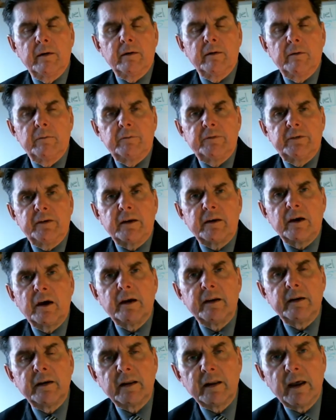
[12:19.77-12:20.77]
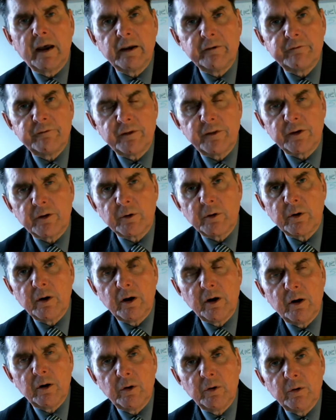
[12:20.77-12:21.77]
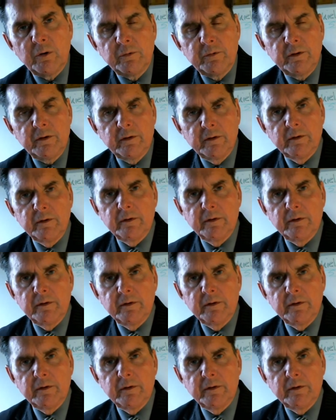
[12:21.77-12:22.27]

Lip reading: take on a life of their own,